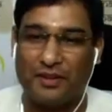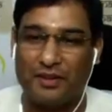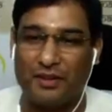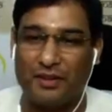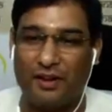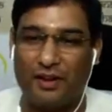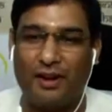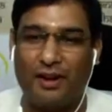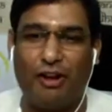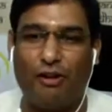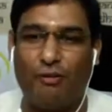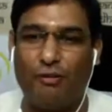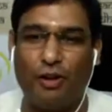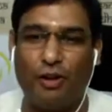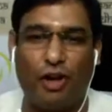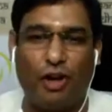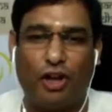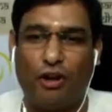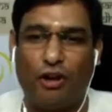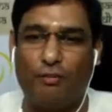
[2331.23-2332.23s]

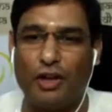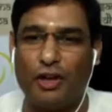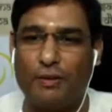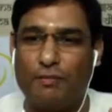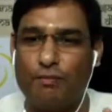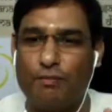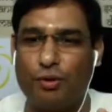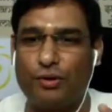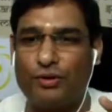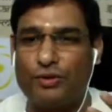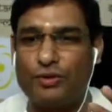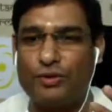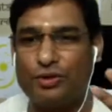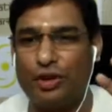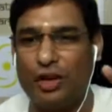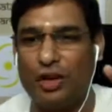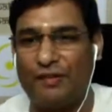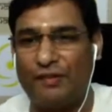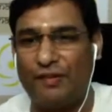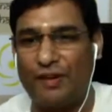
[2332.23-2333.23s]
Not how many books you
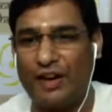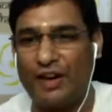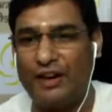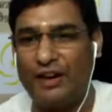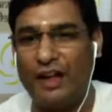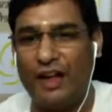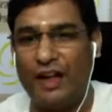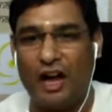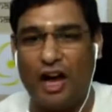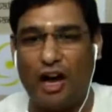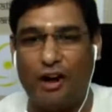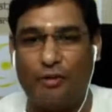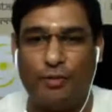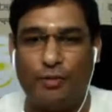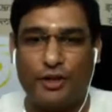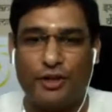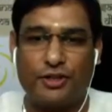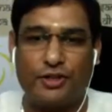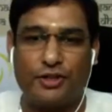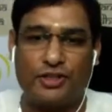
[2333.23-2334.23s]
have read, how
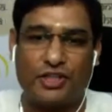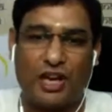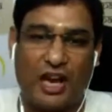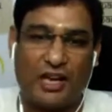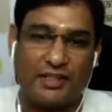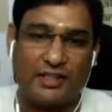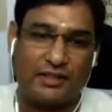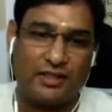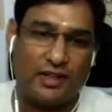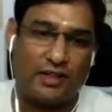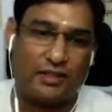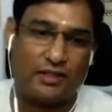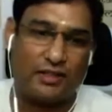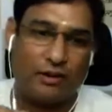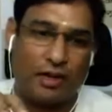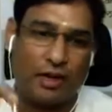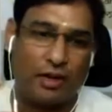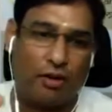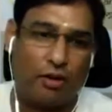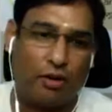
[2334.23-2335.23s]
much shastras you
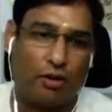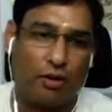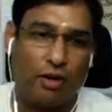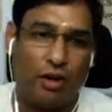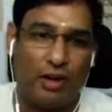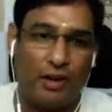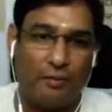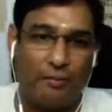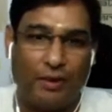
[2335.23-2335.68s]
can quote,